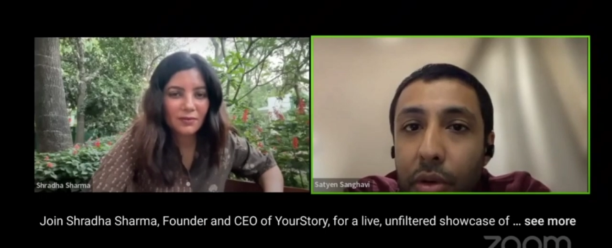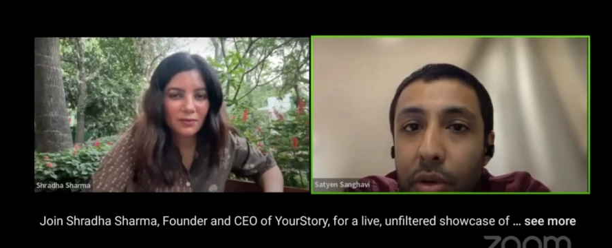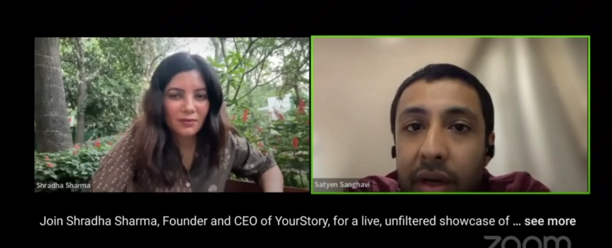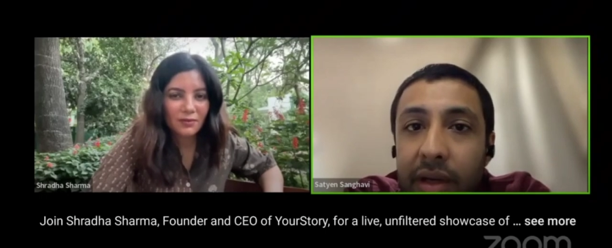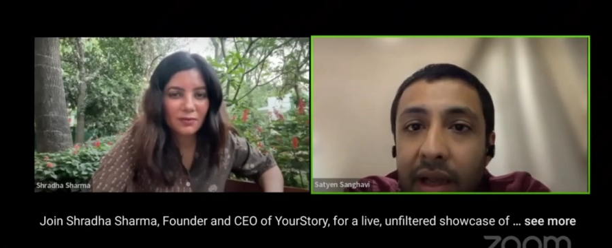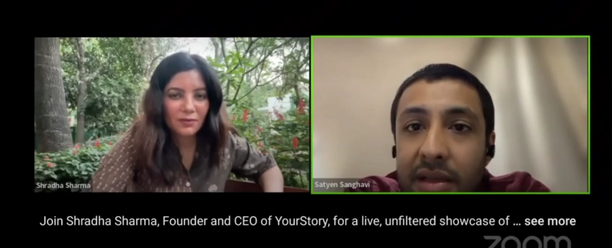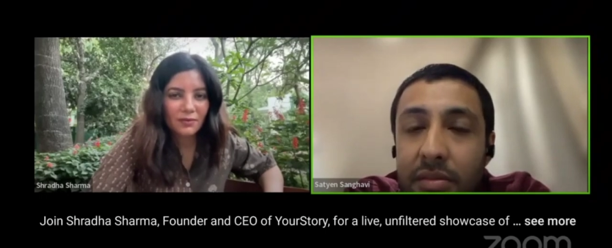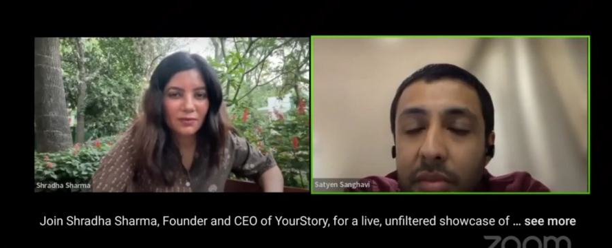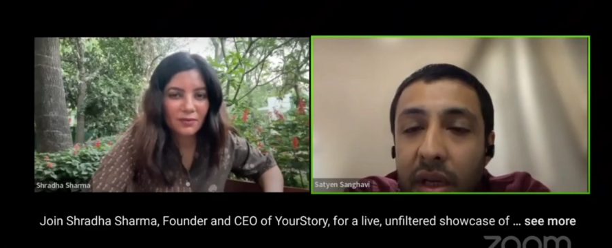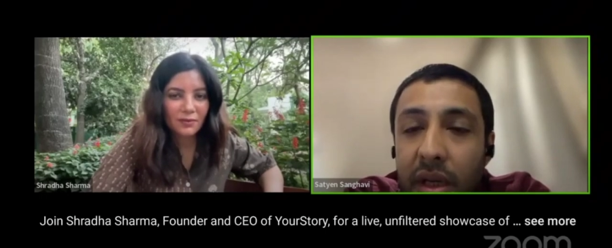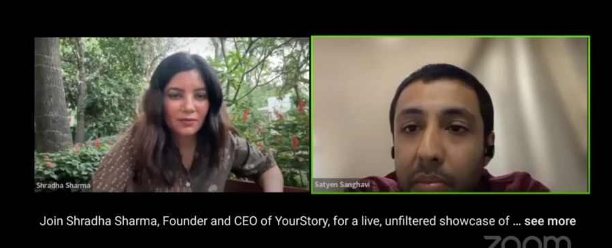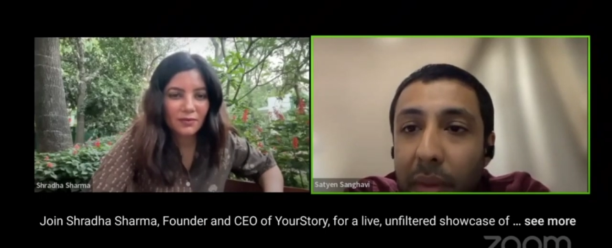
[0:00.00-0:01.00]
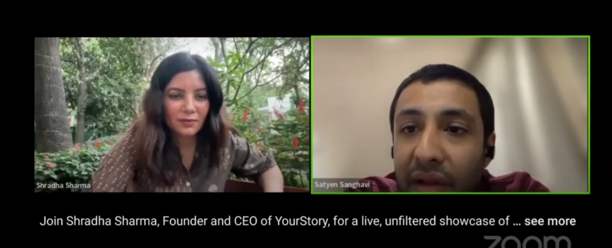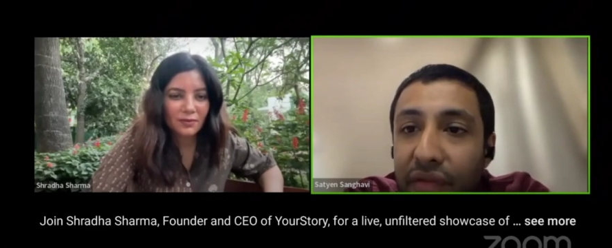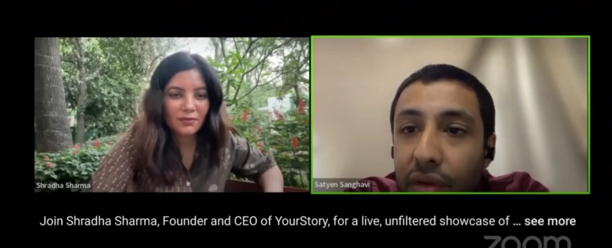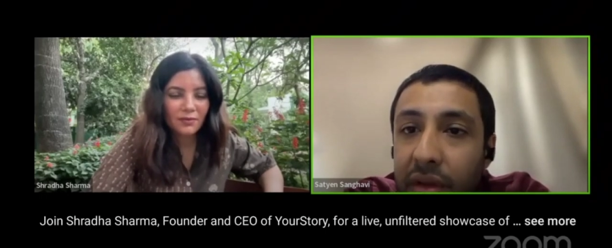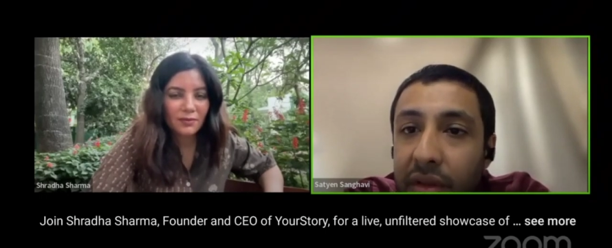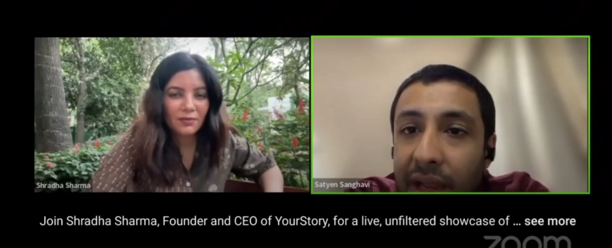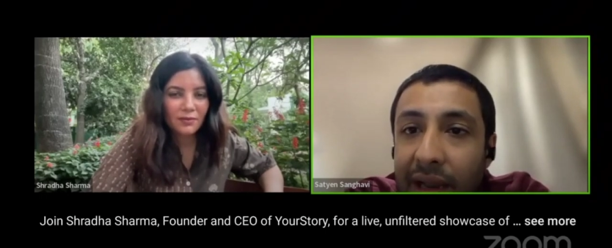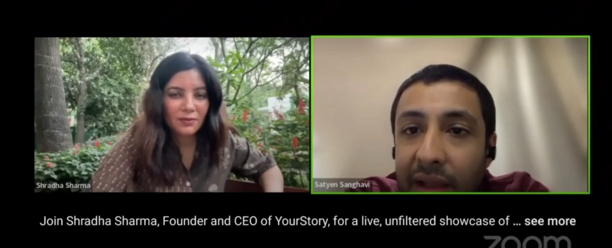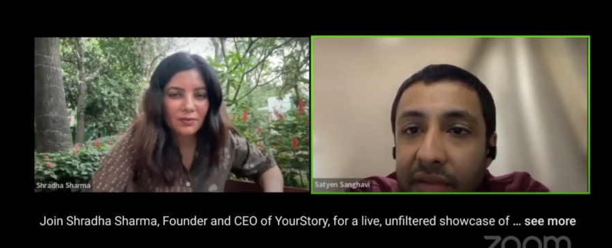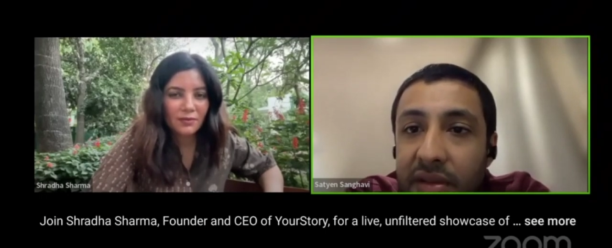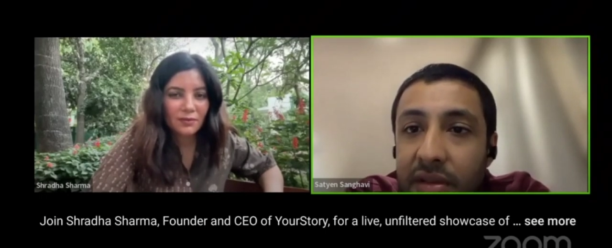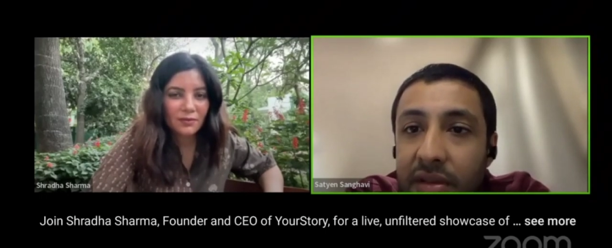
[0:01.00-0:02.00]
Speaker 1: our product has been impactful in
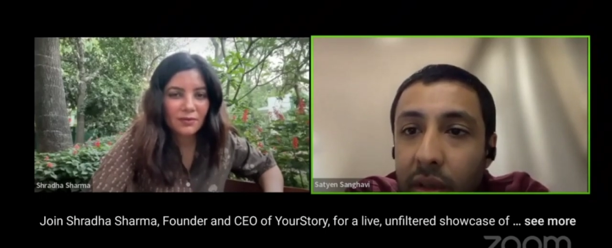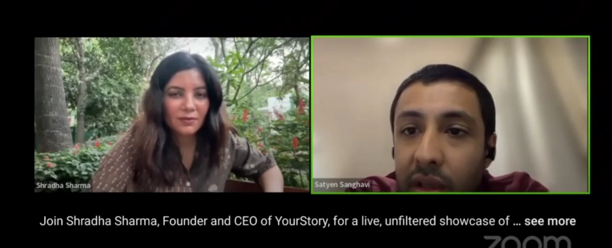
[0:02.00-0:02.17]
their lives.